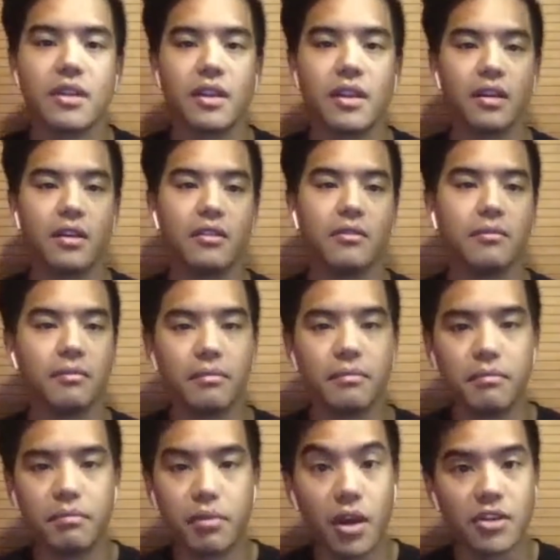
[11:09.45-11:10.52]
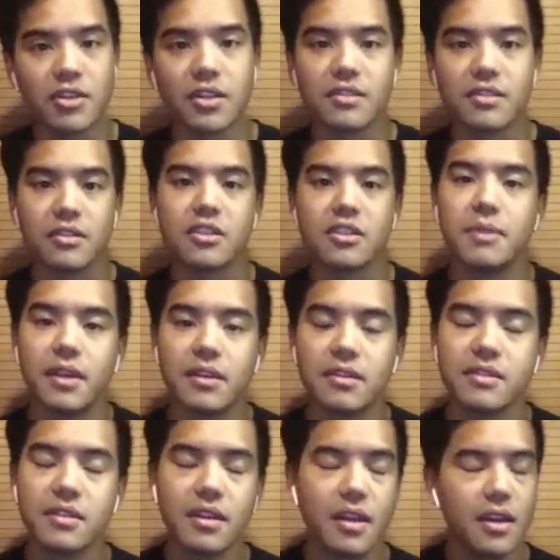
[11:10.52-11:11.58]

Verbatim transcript: and projects in the space.